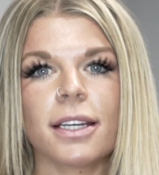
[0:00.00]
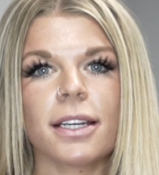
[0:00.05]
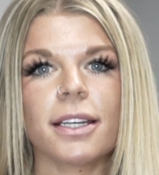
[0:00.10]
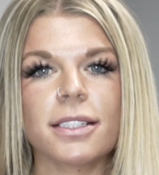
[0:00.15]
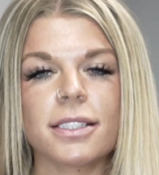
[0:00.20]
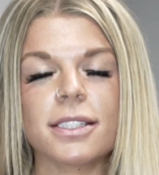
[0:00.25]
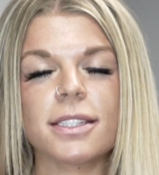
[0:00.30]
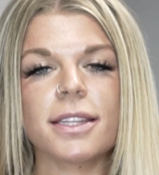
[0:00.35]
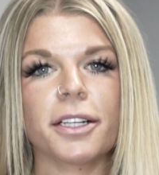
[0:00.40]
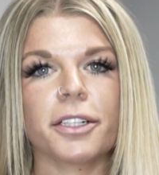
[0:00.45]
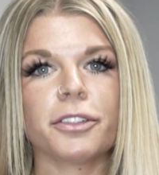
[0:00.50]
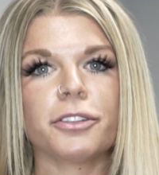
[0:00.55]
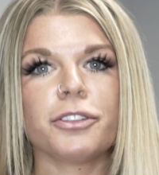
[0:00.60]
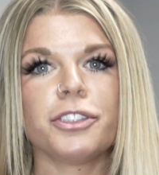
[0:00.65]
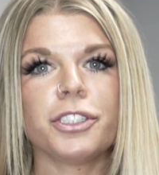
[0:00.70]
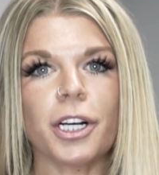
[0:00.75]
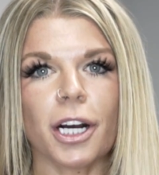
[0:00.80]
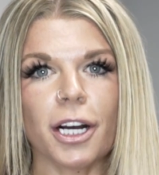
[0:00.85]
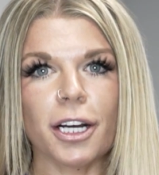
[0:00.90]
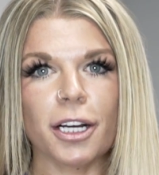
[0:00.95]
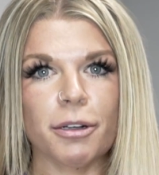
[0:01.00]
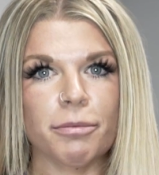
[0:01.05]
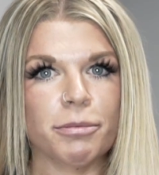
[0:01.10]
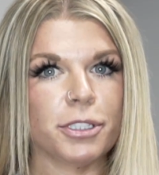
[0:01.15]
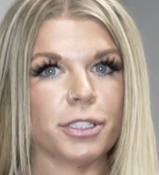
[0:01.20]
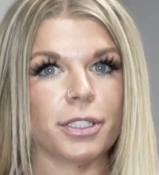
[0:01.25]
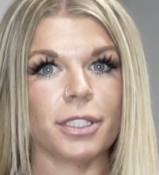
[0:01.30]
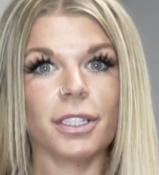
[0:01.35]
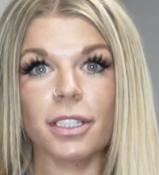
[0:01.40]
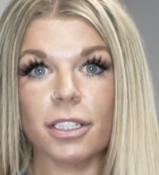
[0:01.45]
It's their job
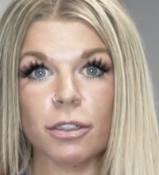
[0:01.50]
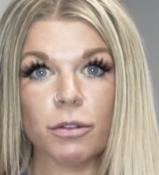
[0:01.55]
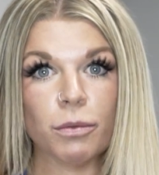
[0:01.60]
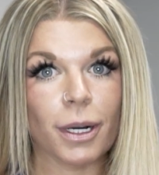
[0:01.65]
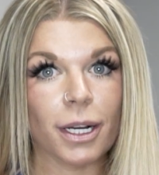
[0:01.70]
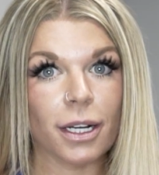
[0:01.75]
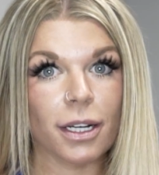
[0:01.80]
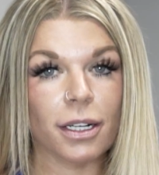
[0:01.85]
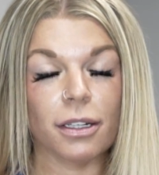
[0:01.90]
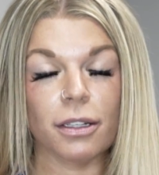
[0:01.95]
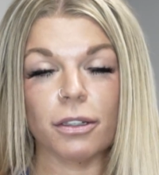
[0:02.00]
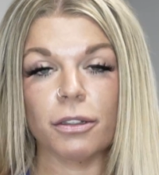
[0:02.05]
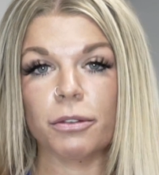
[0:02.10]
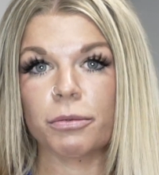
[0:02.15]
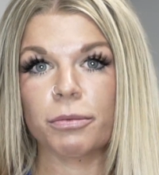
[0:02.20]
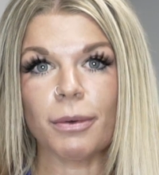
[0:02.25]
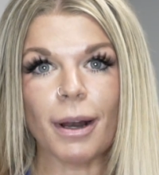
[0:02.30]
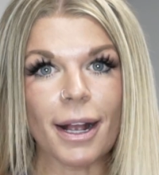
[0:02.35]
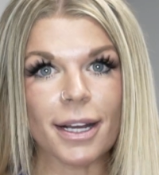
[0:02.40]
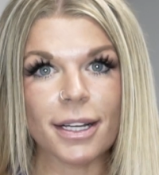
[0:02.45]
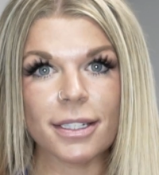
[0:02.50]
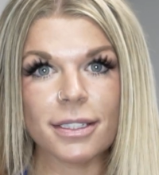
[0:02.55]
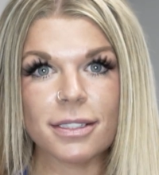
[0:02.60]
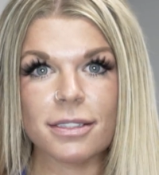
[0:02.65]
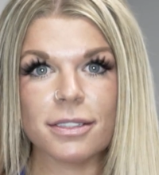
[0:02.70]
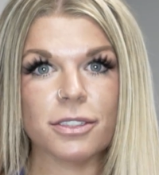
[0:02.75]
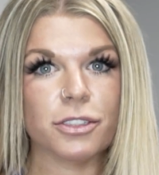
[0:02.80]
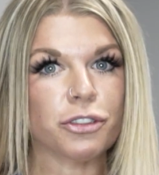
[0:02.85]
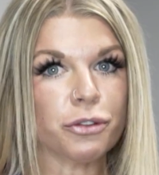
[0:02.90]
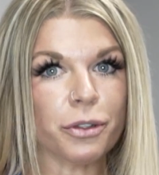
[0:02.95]
to eat well,
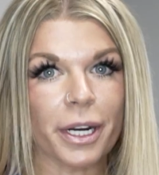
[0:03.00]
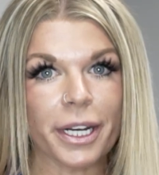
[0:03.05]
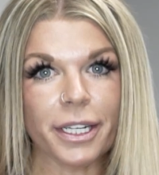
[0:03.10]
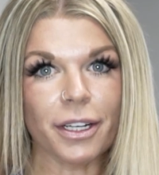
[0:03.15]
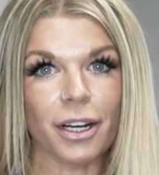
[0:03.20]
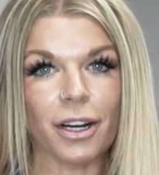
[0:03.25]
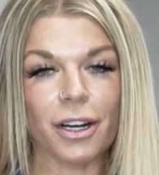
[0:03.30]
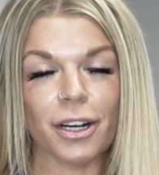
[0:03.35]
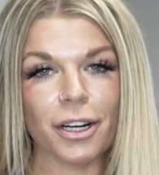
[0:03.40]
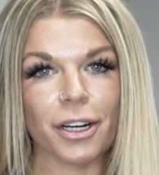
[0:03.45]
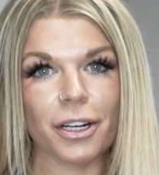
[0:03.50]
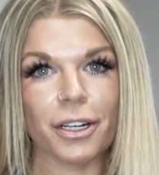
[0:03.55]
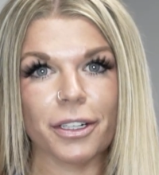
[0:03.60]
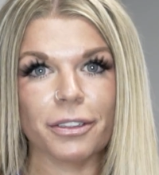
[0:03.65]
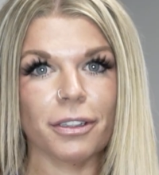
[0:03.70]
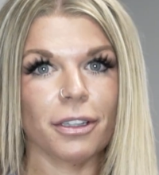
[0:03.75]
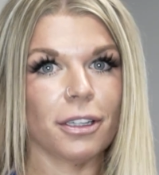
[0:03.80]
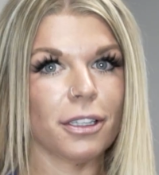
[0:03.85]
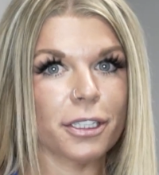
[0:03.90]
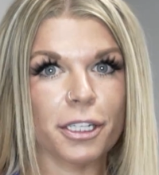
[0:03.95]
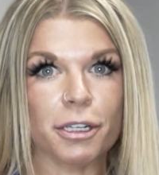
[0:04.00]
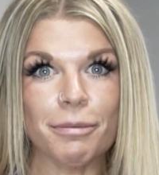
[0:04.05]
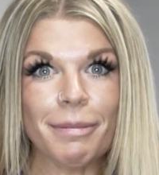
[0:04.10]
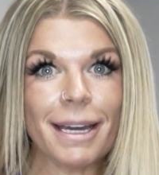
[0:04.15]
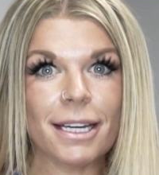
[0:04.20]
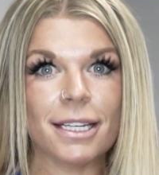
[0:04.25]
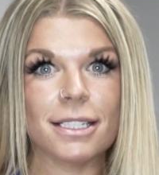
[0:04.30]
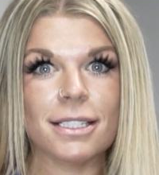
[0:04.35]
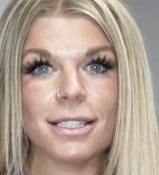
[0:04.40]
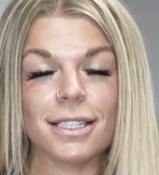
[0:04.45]
rest, train hard, look
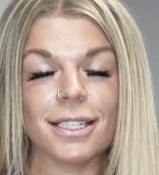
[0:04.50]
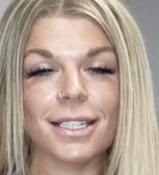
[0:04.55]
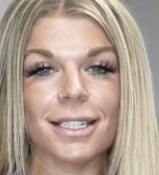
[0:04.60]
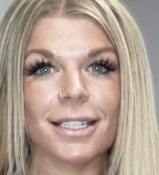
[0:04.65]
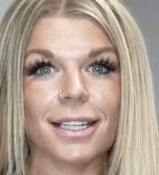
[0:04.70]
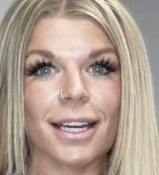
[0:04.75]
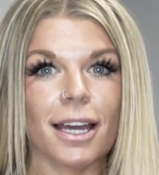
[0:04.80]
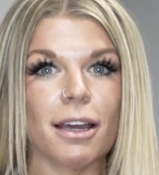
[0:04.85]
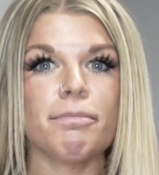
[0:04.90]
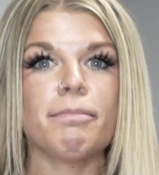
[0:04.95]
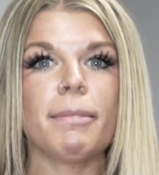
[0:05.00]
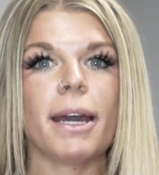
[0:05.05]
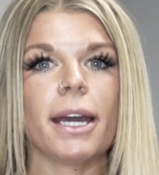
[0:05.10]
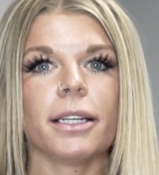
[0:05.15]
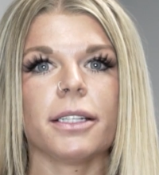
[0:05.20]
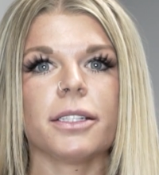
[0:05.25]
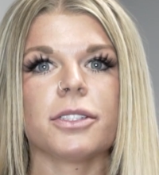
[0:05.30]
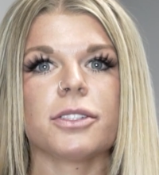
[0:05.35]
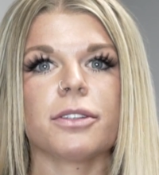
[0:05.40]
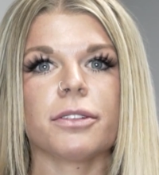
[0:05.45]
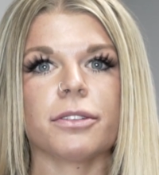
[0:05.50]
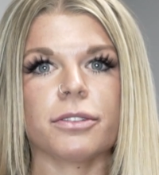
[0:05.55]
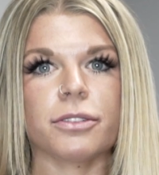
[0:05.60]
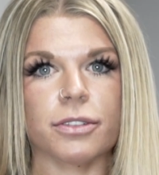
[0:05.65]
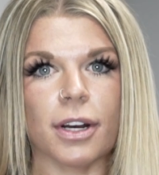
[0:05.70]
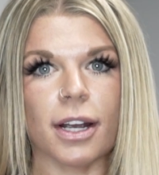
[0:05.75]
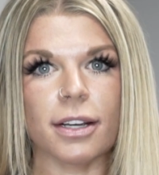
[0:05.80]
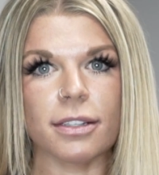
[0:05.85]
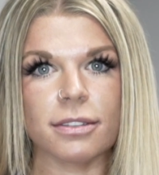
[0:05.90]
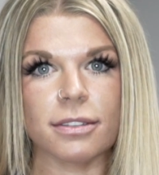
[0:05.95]
amazing, and manage their
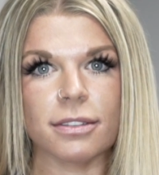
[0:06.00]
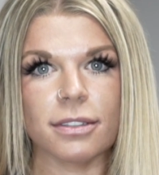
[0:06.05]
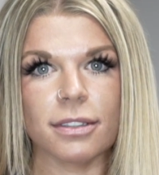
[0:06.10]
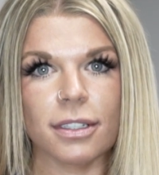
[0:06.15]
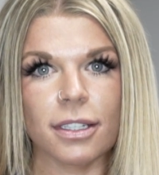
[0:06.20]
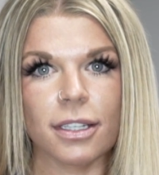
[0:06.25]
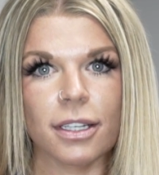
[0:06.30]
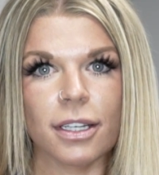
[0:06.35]
stress